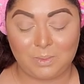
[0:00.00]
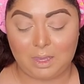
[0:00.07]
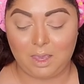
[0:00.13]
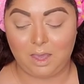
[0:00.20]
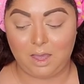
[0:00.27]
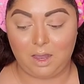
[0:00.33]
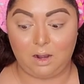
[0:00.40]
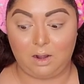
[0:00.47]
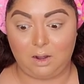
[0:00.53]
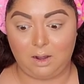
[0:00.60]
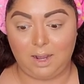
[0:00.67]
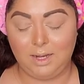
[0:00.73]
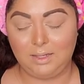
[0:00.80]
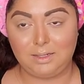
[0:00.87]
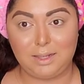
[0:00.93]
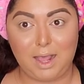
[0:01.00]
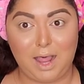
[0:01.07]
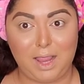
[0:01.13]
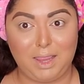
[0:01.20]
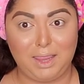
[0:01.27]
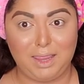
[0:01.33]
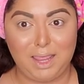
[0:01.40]
All right,
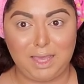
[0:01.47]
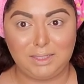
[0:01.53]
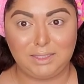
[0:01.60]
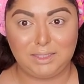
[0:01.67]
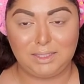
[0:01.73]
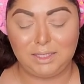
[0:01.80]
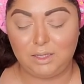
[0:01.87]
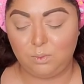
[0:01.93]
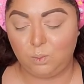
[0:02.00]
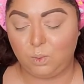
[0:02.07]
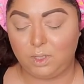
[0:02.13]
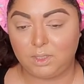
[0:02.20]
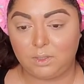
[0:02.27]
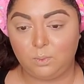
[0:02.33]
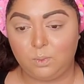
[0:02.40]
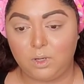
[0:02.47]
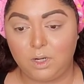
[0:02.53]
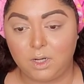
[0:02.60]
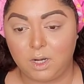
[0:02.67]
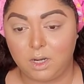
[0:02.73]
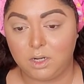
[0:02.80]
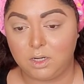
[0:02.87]
let's see what we're
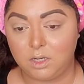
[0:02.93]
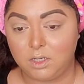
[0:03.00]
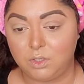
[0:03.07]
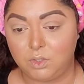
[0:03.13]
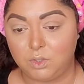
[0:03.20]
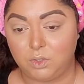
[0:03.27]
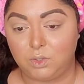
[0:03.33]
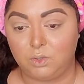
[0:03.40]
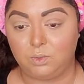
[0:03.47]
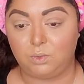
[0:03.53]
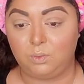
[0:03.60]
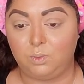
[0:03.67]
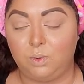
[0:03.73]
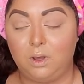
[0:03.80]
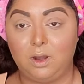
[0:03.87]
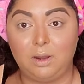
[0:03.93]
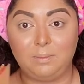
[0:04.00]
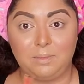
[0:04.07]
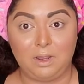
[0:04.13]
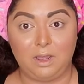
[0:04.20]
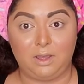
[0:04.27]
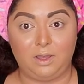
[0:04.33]
gonna do, what I'm
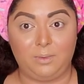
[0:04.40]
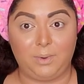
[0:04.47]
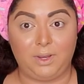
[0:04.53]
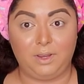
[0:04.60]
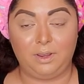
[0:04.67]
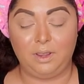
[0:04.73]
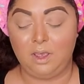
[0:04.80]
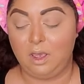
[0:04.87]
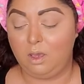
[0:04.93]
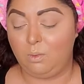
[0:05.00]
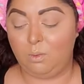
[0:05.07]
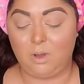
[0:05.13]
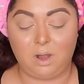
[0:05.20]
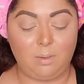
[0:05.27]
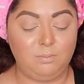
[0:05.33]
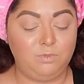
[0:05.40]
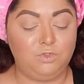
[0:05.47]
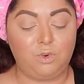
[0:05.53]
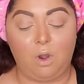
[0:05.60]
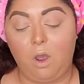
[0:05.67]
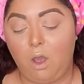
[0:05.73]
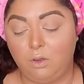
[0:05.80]

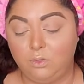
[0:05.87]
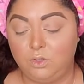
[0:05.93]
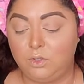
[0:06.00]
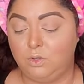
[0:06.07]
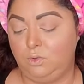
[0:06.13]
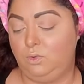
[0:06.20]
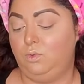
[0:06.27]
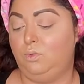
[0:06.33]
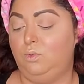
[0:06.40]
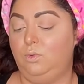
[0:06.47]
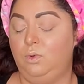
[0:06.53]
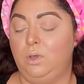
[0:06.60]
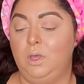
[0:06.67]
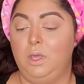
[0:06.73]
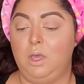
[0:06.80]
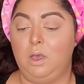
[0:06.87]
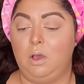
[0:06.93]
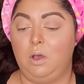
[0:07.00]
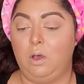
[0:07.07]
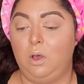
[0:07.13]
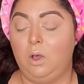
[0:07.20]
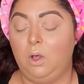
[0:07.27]
drawn to,
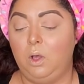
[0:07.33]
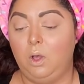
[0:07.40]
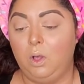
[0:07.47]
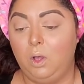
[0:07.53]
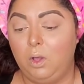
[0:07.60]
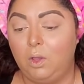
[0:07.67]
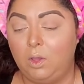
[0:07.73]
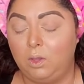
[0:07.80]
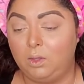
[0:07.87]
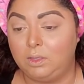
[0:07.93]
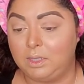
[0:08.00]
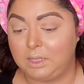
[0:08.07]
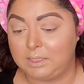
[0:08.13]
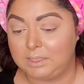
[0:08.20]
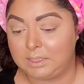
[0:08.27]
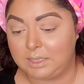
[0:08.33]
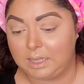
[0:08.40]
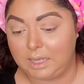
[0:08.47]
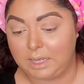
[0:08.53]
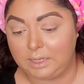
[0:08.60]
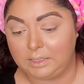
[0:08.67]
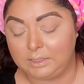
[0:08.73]
all these
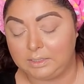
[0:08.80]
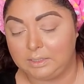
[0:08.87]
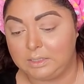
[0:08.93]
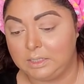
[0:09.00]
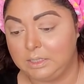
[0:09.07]
things.